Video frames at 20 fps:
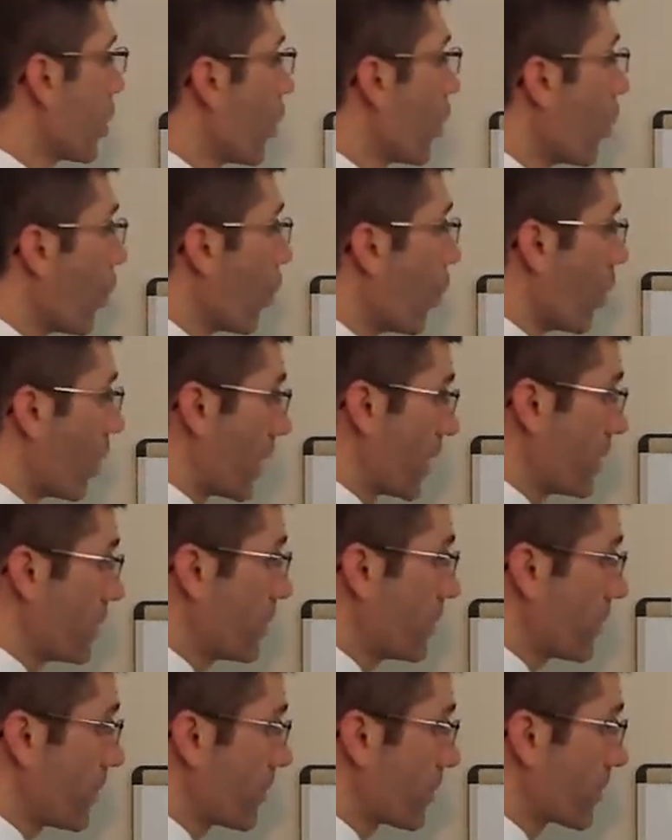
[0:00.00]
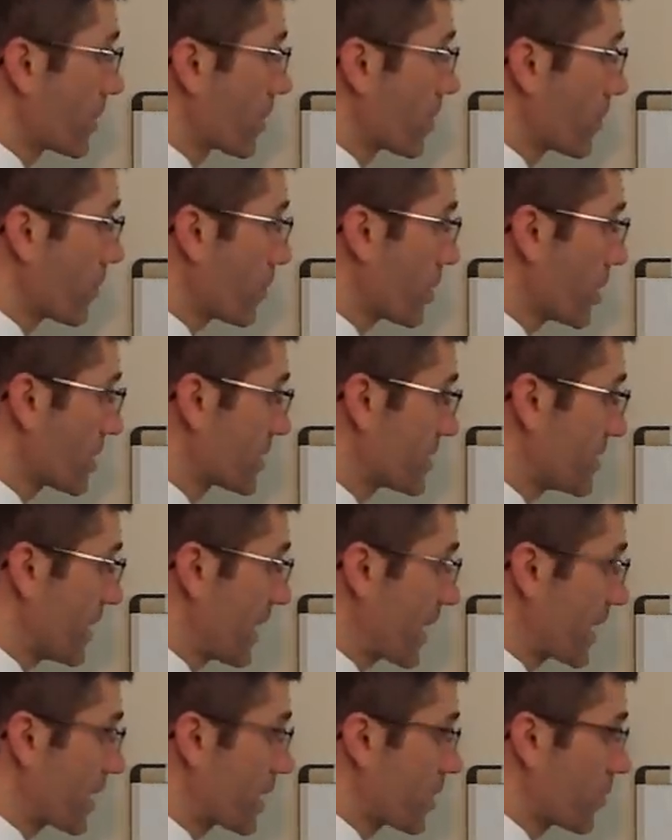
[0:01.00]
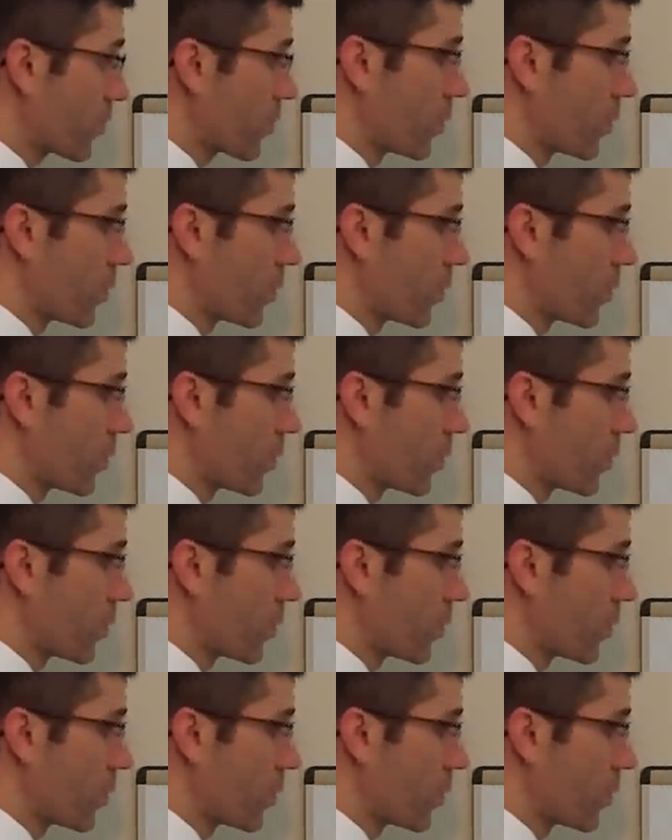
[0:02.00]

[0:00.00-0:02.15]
1 plus negative